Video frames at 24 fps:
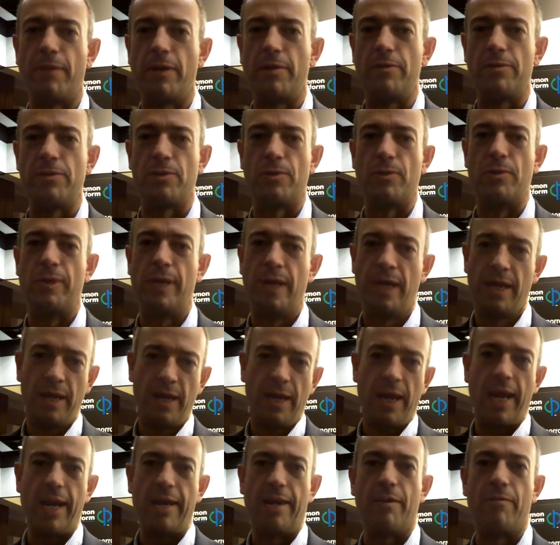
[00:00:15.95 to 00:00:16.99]
phones or
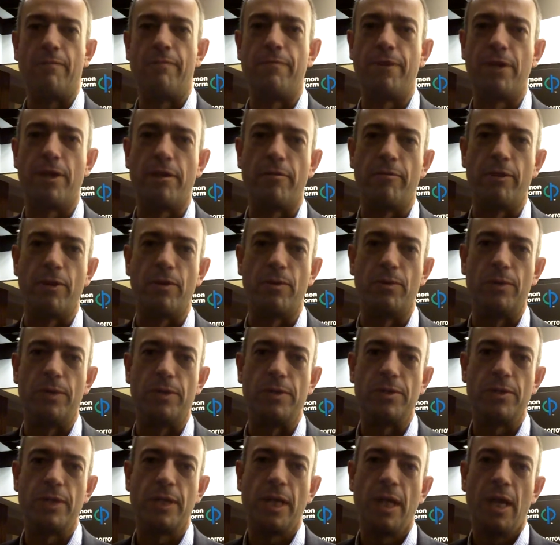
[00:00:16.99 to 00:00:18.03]
handheld video
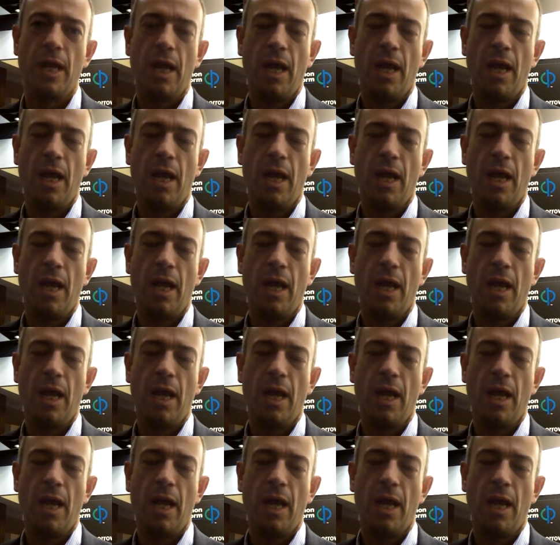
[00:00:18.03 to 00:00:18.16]
recorders.